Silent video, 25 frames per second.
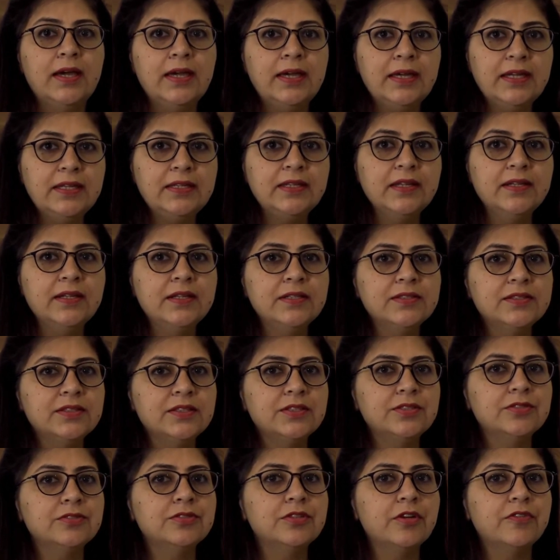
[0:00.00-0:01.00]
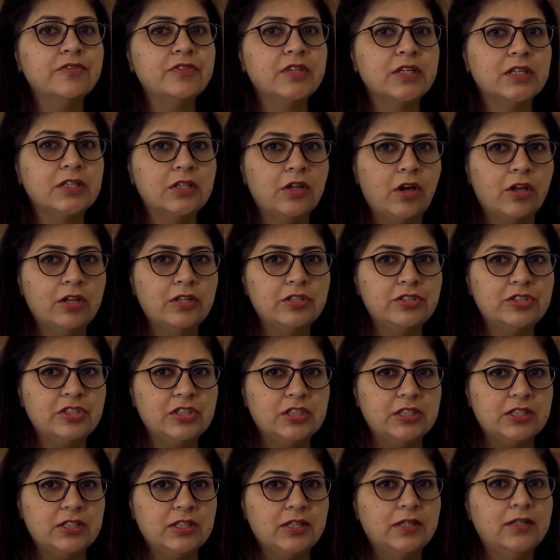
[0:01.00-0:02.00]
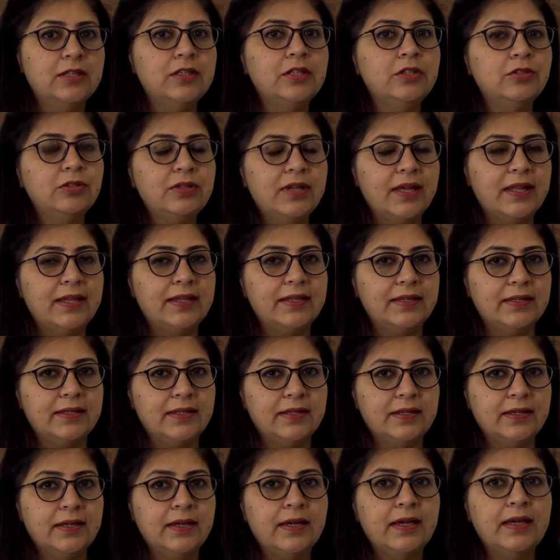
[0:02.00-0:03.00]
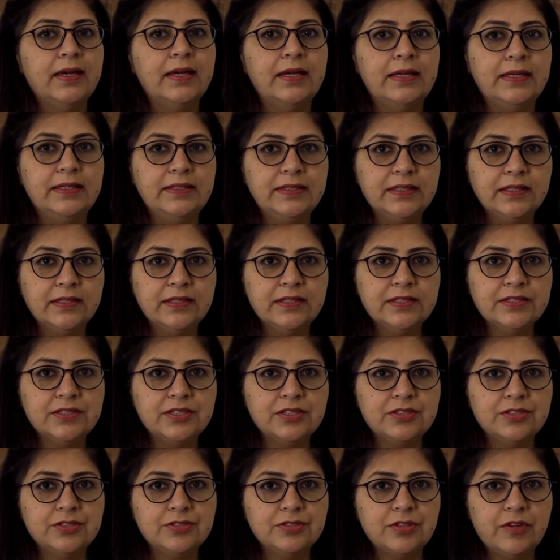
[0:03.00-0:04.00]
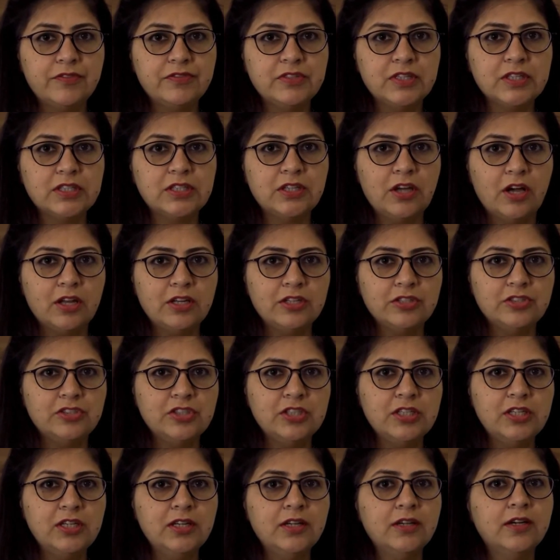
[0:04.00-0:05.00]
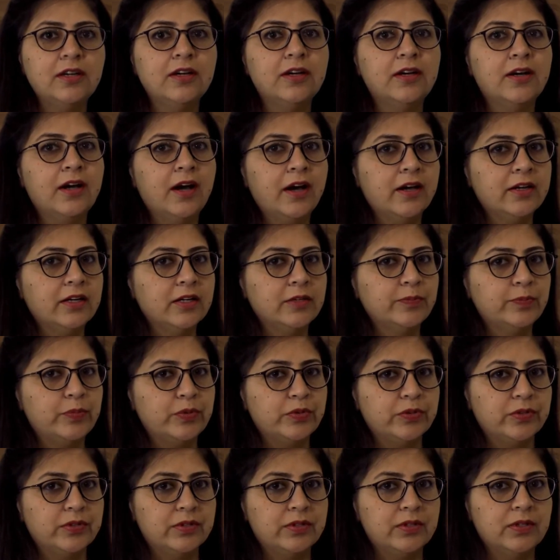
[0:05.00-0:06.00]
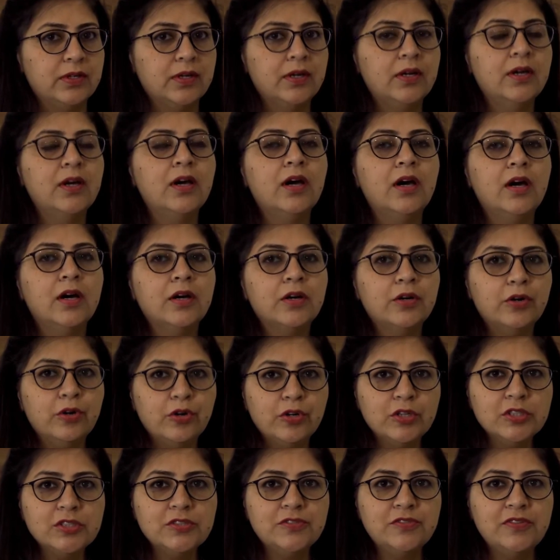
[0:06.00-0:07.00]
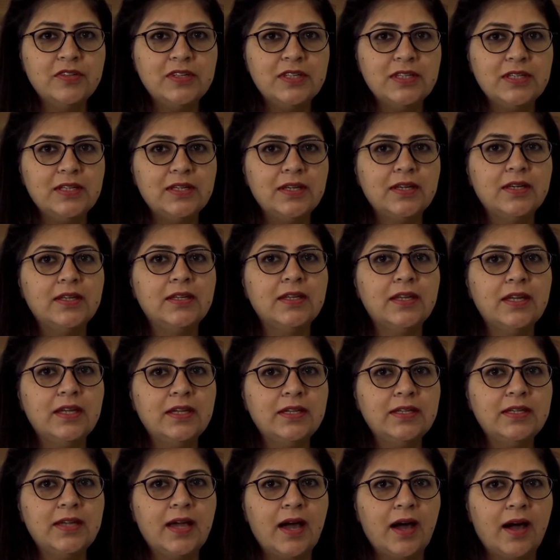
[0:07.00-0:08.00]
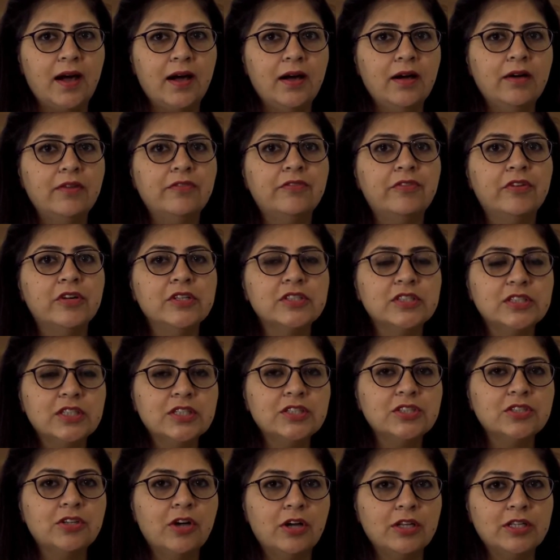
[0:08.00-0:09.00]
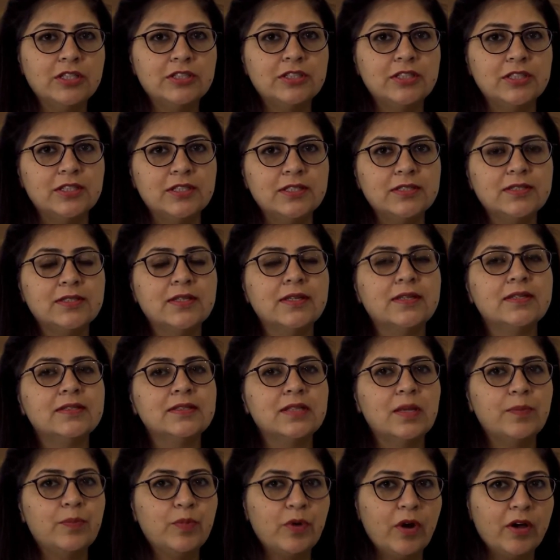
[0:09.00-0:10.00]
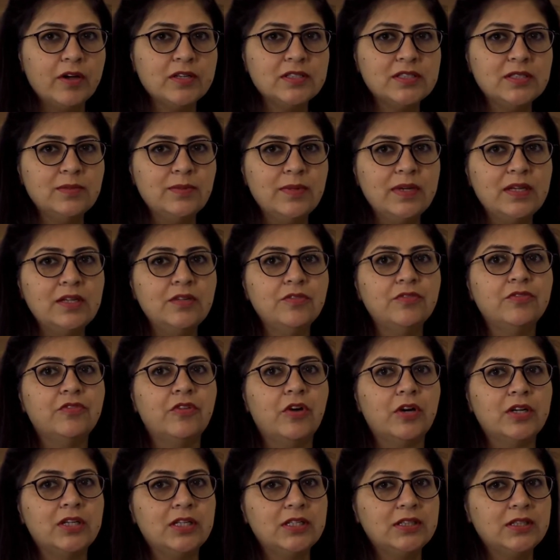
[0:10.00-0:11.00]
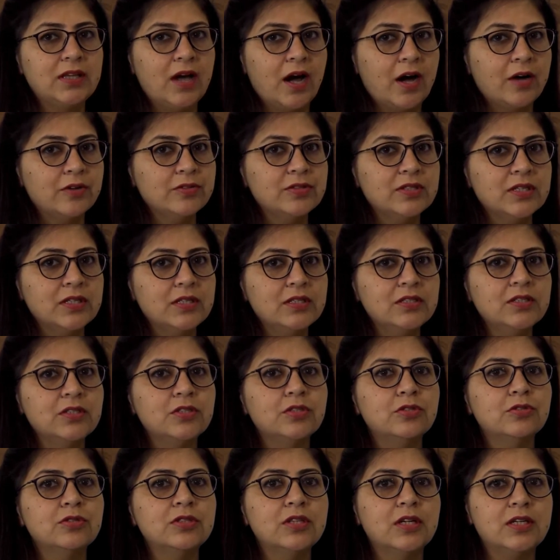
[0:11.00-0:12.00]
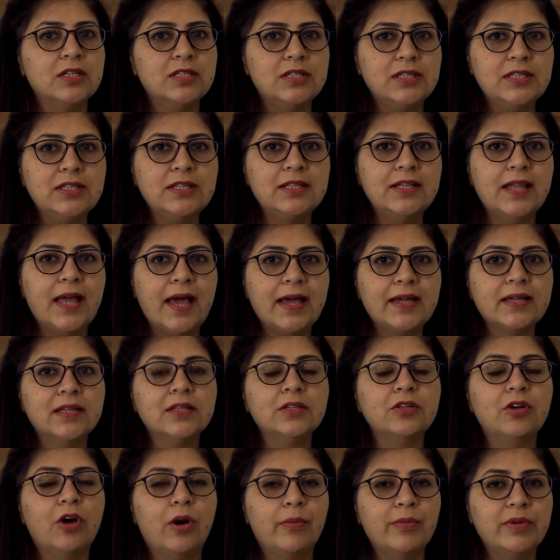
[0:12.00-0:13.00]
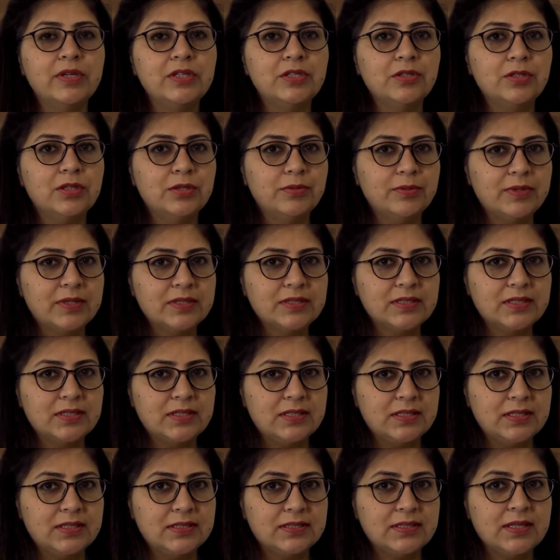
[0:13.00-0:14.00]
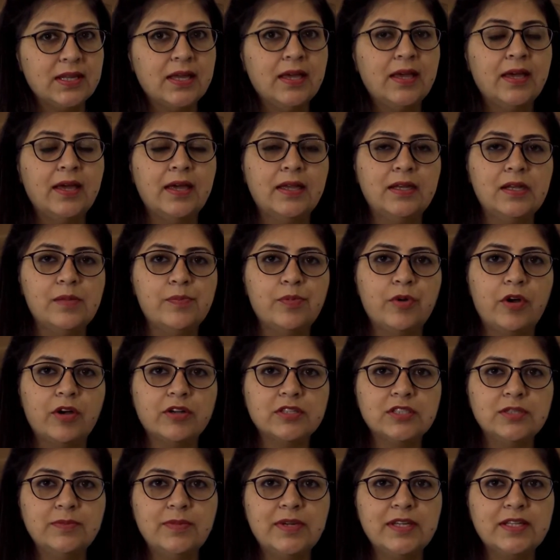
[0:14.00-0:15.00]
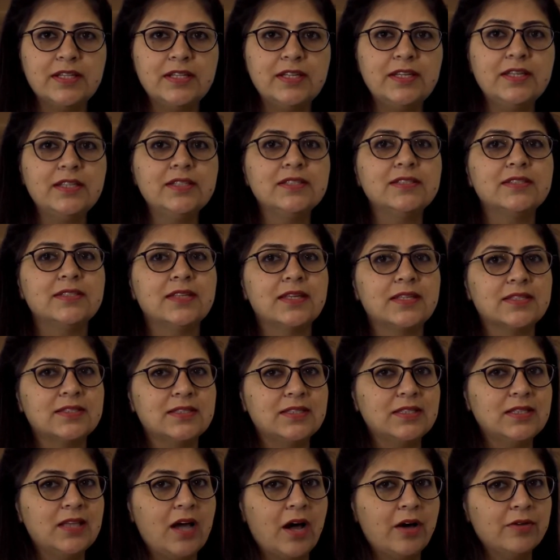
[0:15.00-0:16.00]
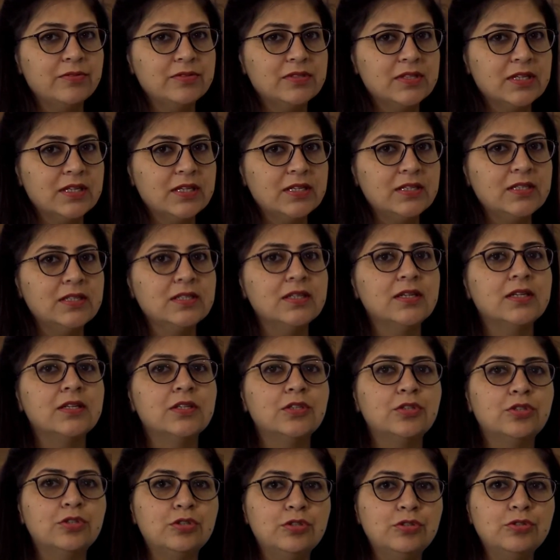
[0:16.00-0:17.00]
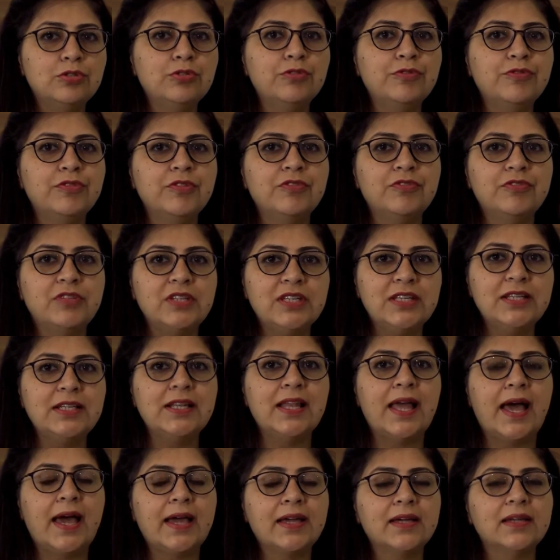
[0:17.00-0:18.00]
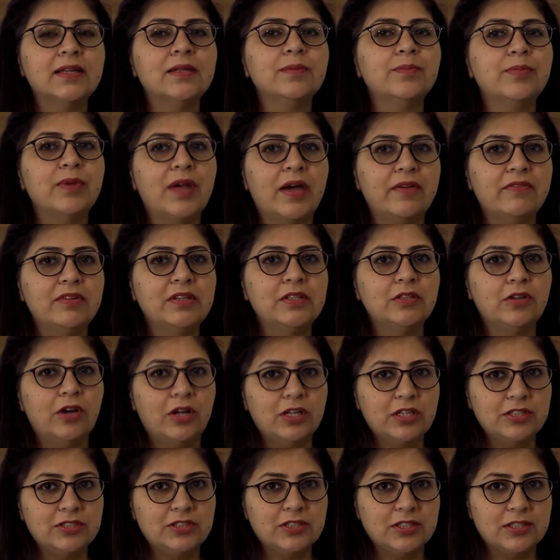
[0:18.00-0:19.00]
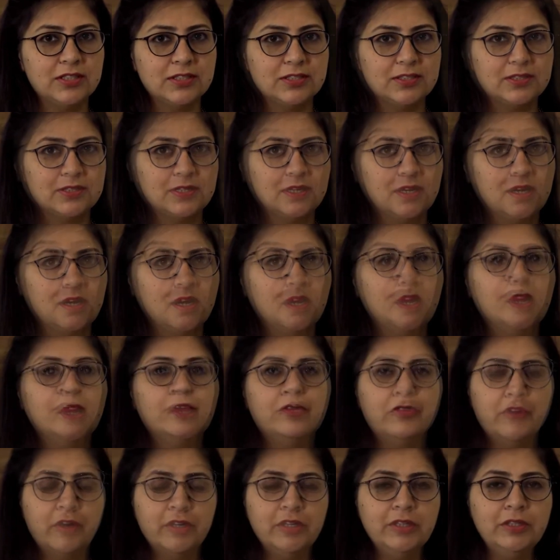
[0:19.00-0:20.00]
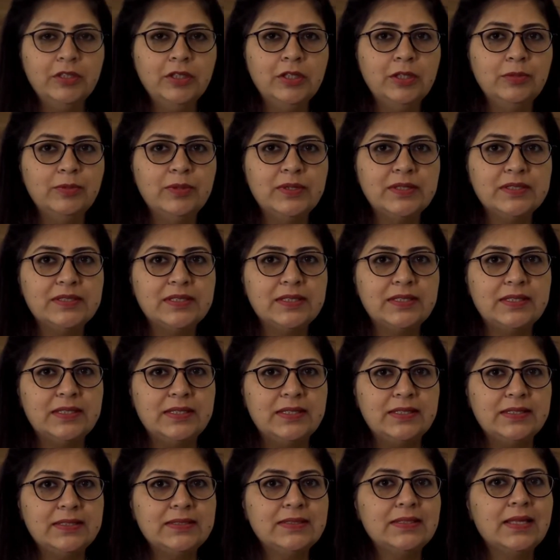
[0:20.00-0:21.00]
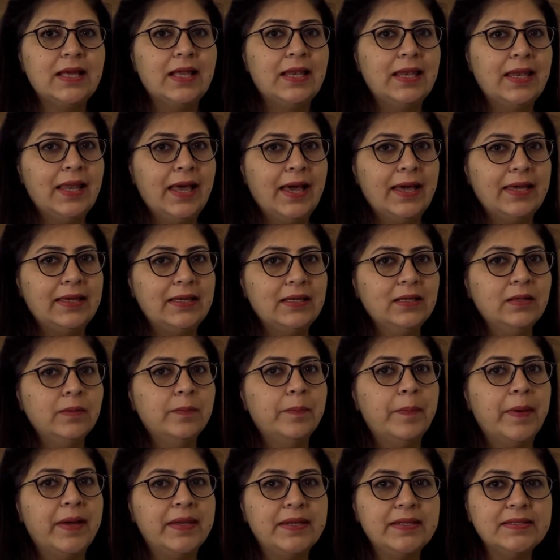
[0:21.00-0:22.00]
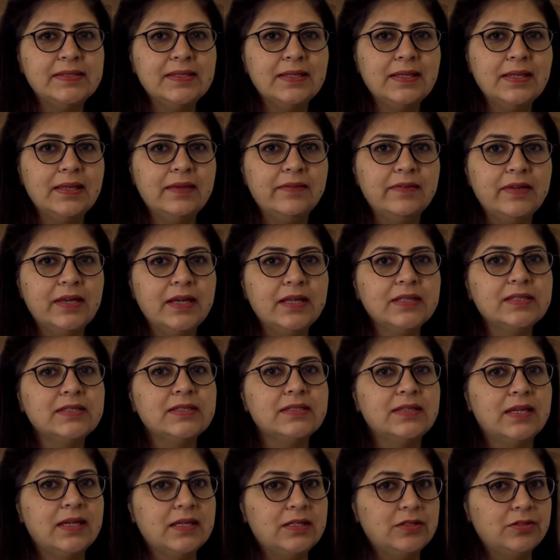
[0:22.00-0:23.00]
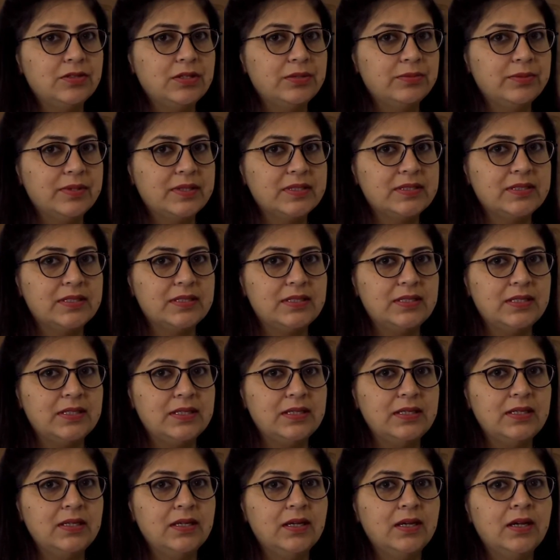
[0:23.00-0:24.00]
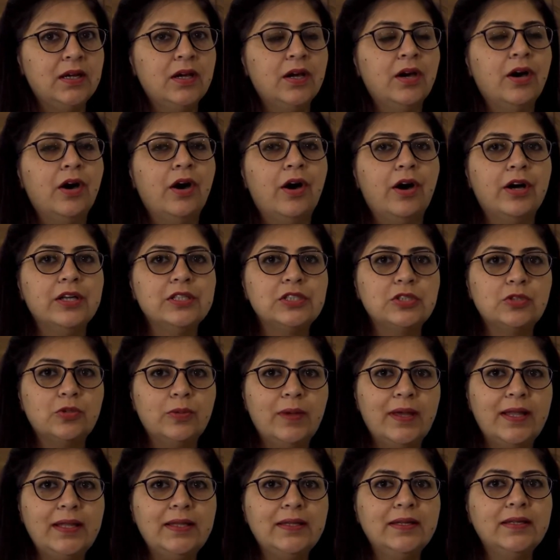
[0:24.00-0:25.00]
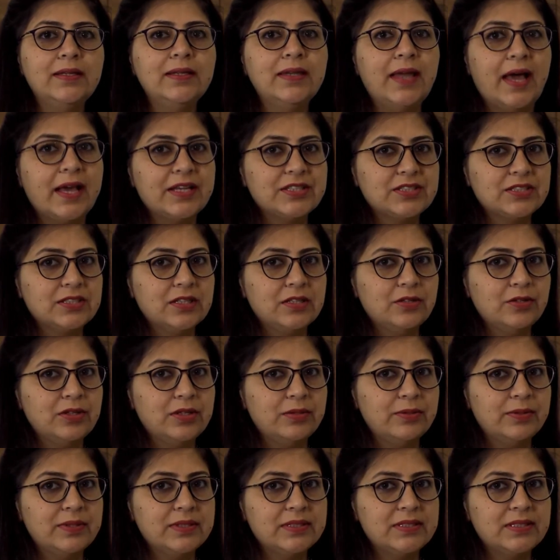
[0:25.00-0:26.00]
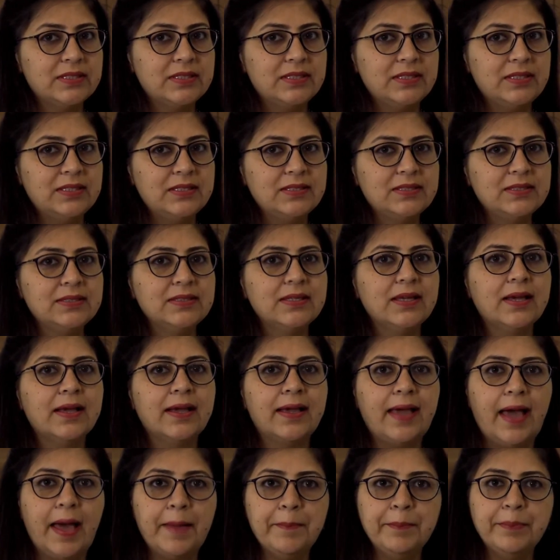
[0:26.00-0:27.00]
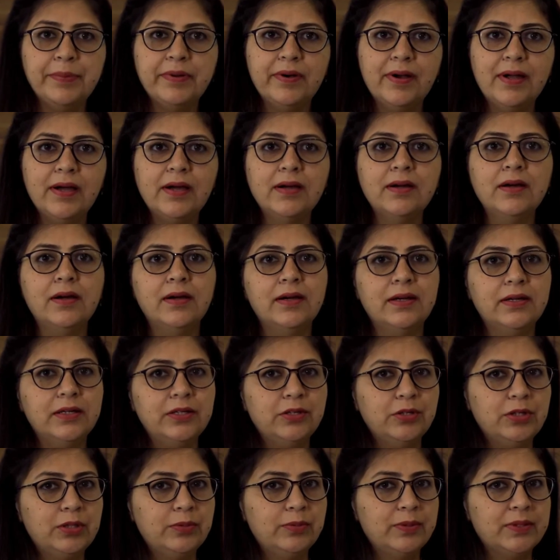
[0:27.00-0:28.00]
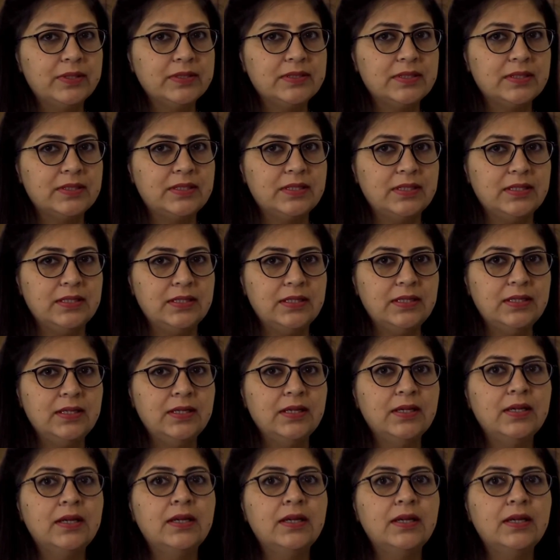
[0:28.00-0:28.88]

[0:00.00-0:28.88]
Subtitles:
Indian Institute of Technology, New Delhi, Indian Institute of Technology, Kharagpur. Course fee in India for such colleges is approximate 40,000 to 13 lakh in government universities and approximately 60,000 to 15 lakh in private colleges. Foreign universities like Pennsylvania State University, Australian National Universities, Canberra University,